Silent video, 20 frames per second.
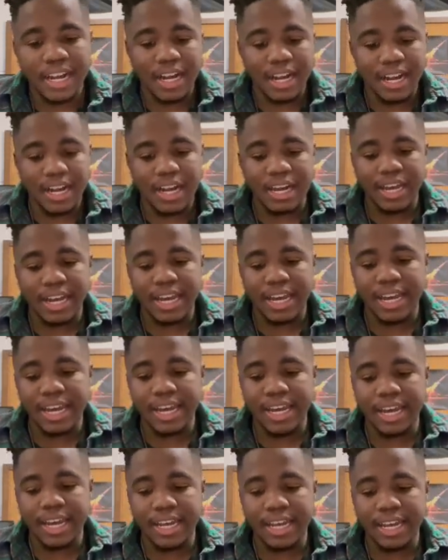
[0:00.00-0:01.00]

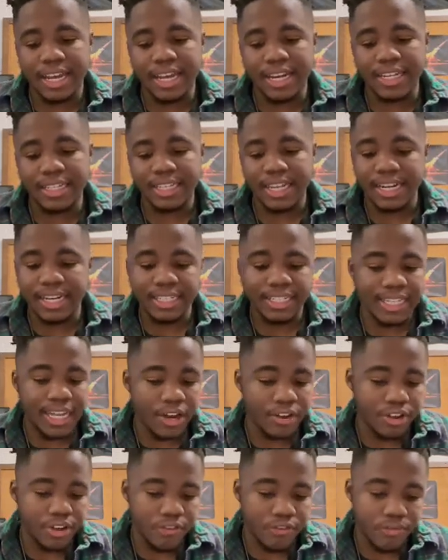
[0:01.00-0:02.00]
and it's
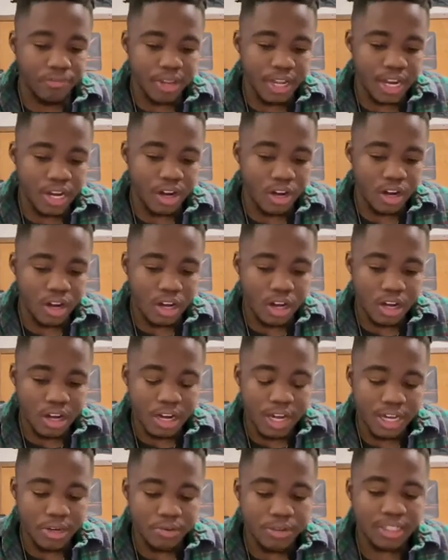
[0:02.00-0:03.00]
downhill from there.
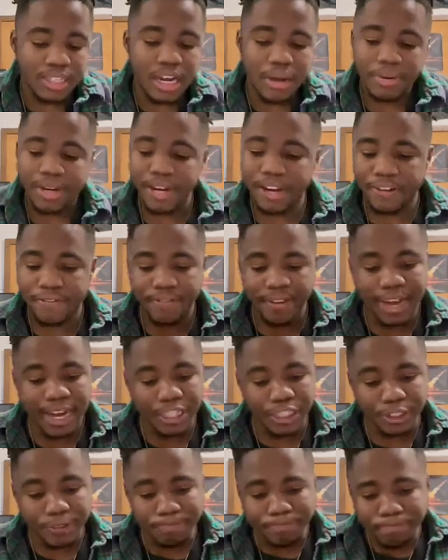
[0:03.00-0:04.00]
It was dominating
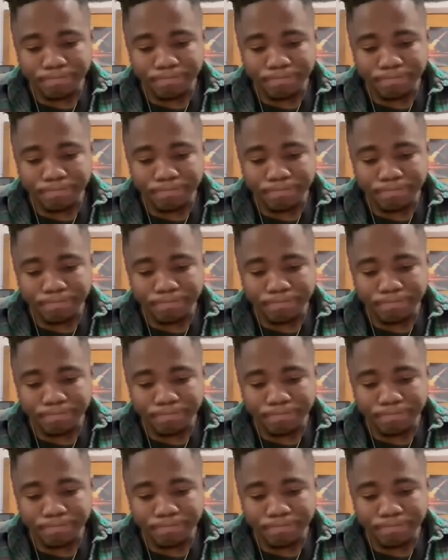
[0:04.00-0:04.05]
fashion.